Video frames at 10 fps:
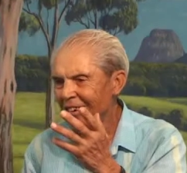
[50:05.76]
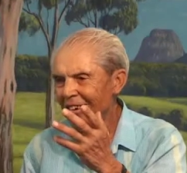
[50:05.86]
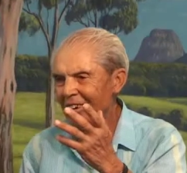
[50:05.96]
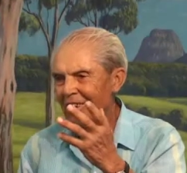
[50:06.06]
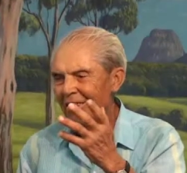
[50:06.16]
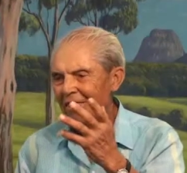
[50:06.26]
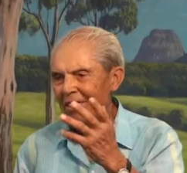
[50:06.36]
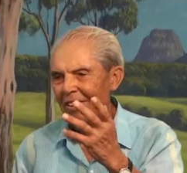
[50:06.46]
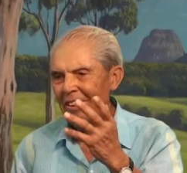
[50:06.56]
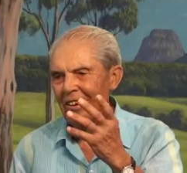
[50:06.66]

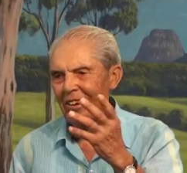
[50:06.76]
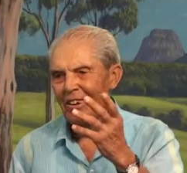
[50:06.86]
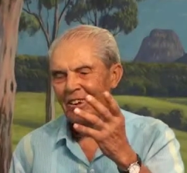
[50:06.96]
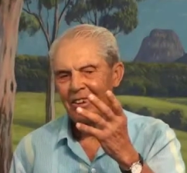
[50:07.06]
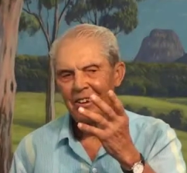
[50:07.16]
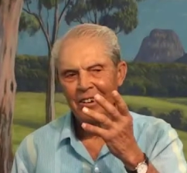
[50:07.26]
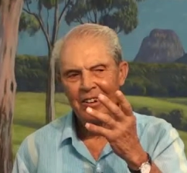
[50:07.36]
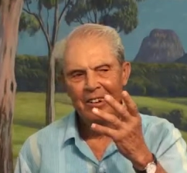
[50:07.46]
[no speech]